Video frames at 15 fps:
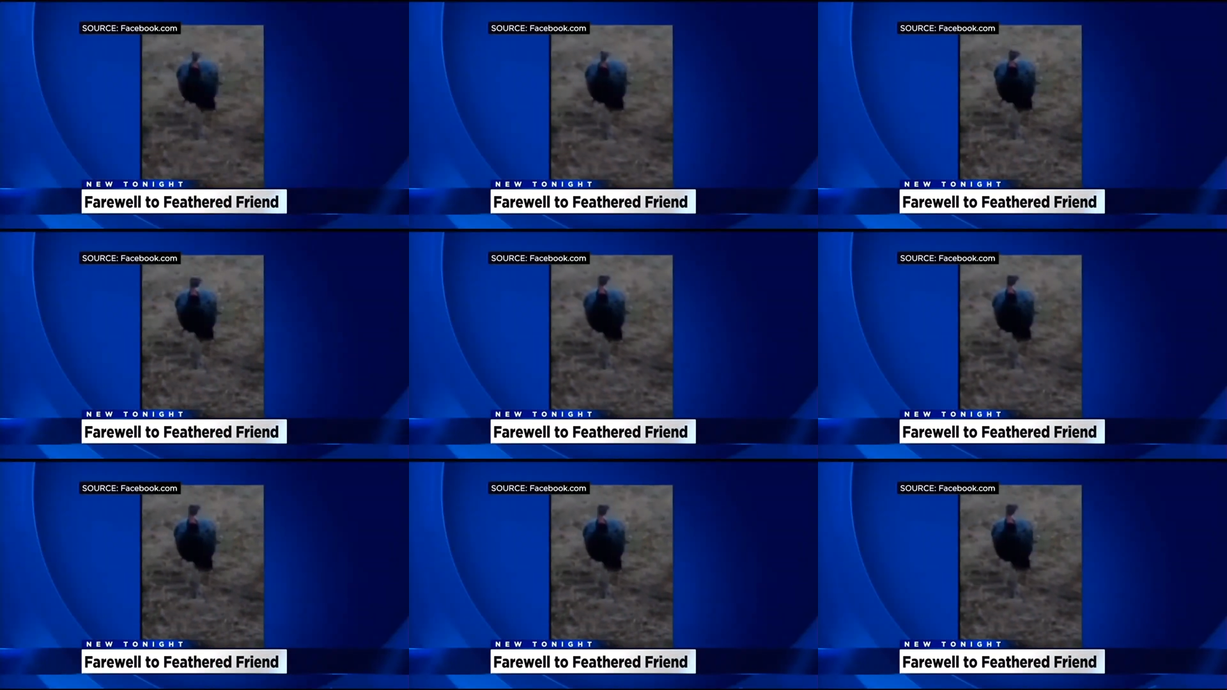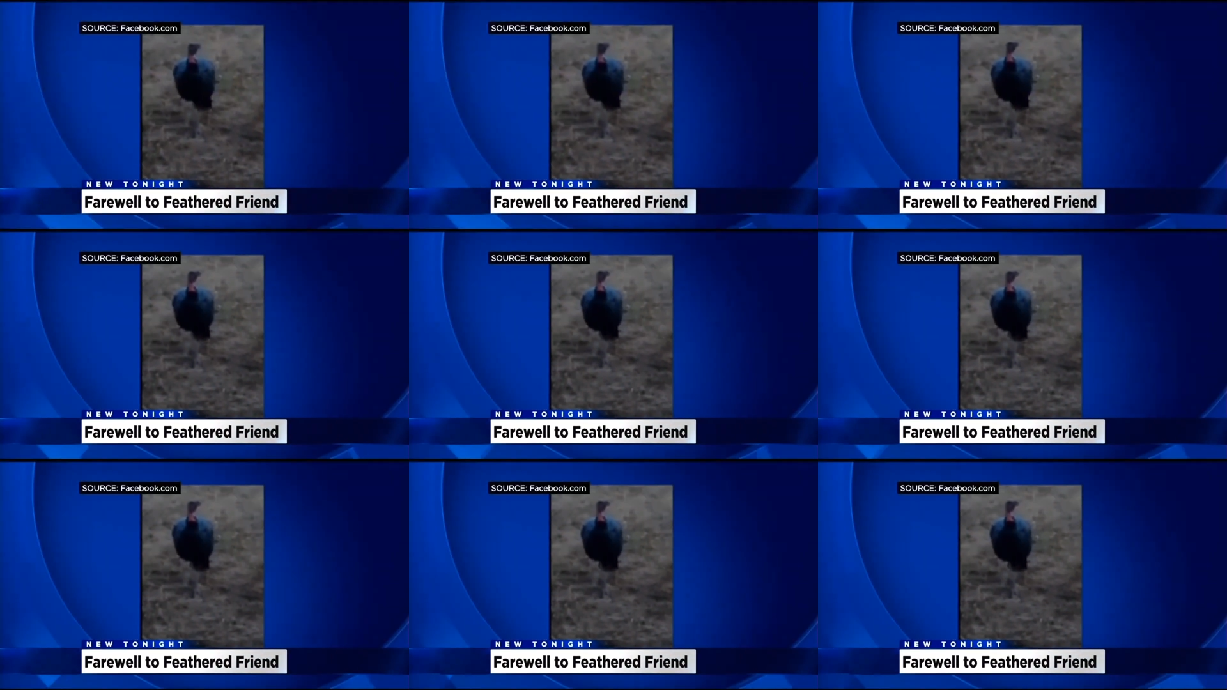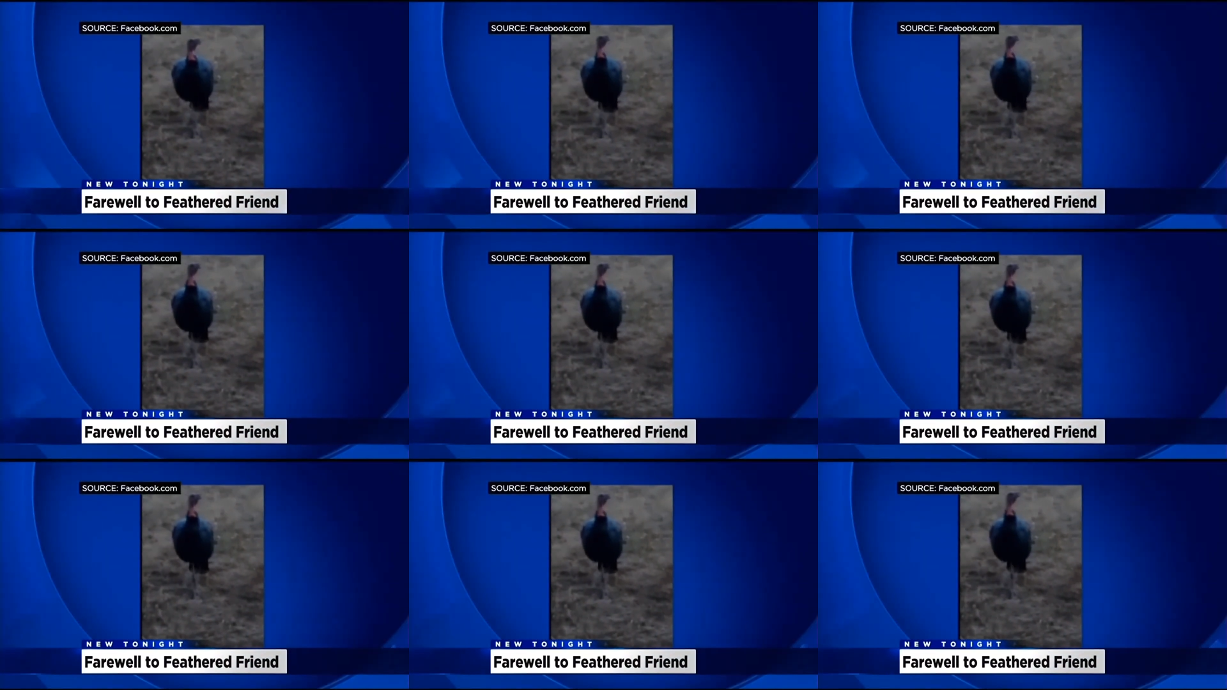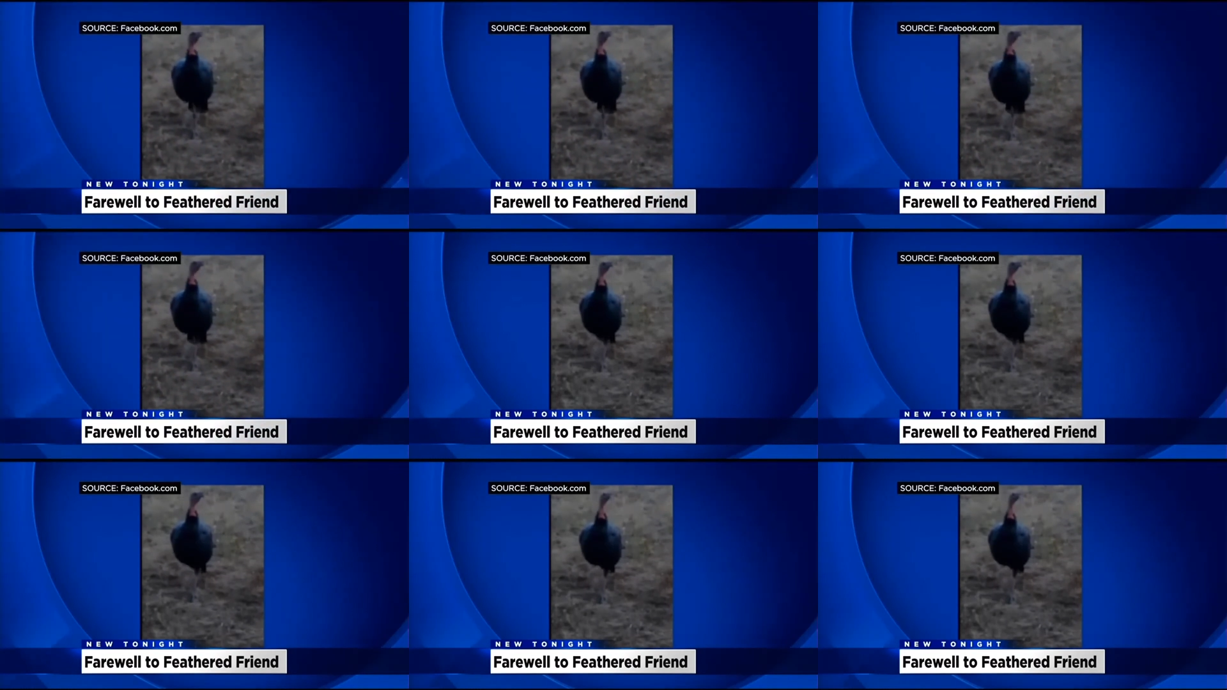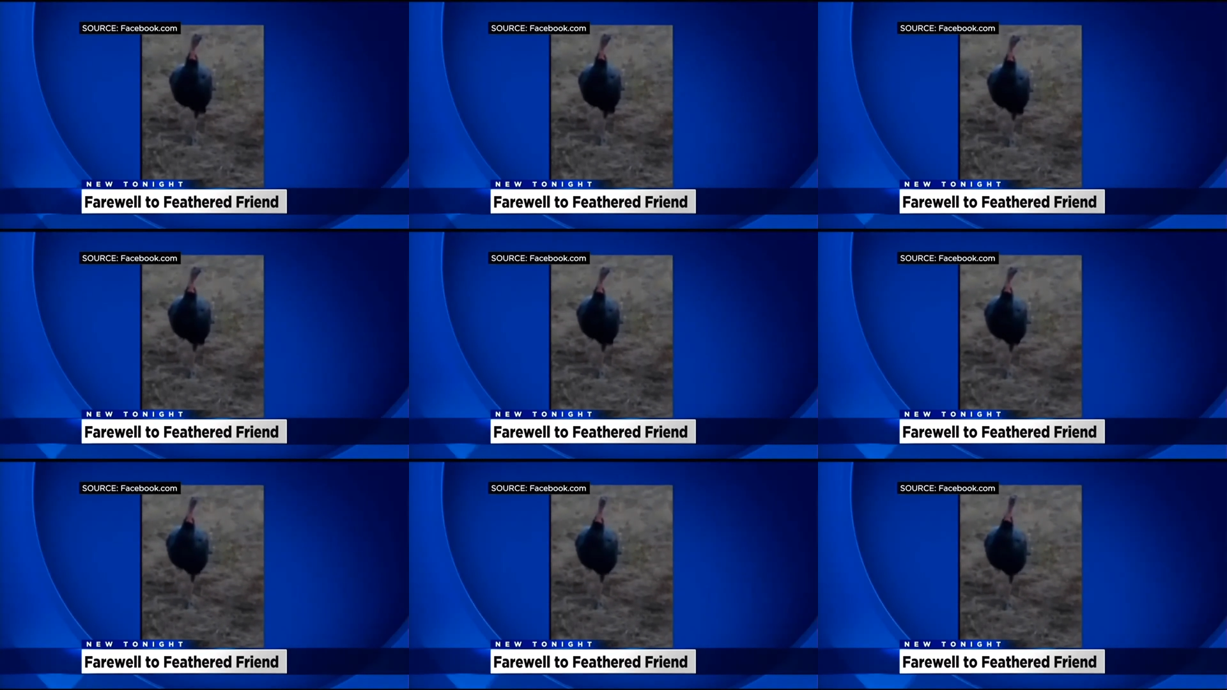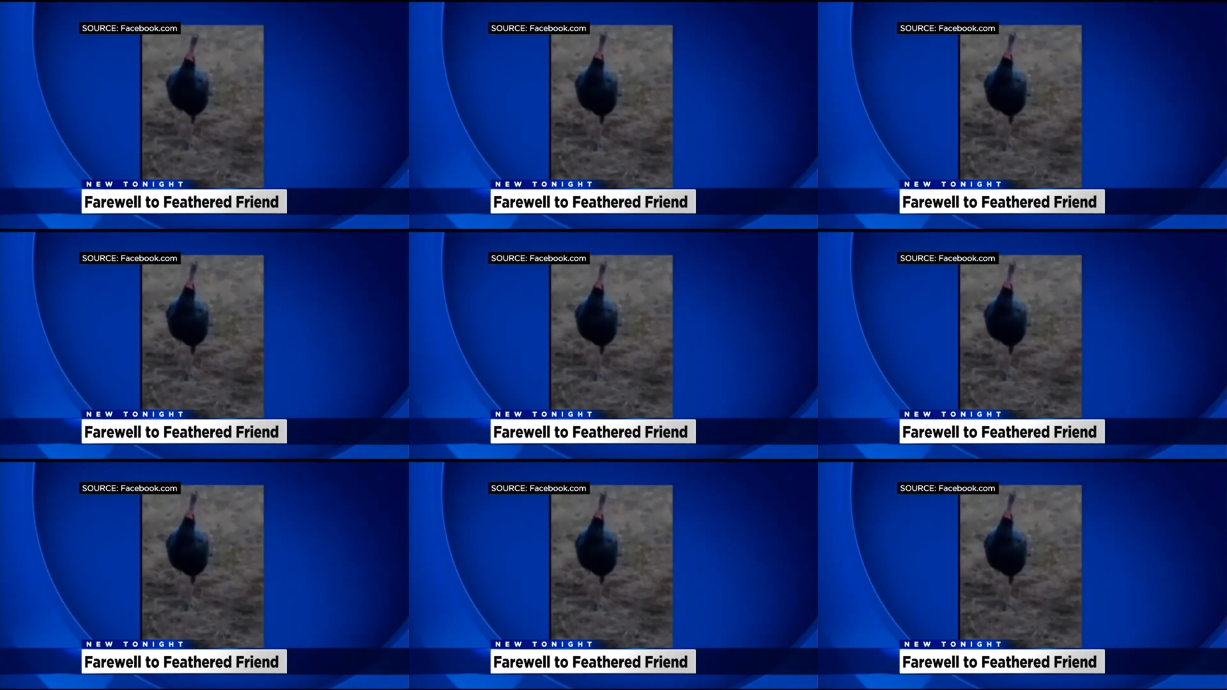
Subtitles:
(no speaker visible)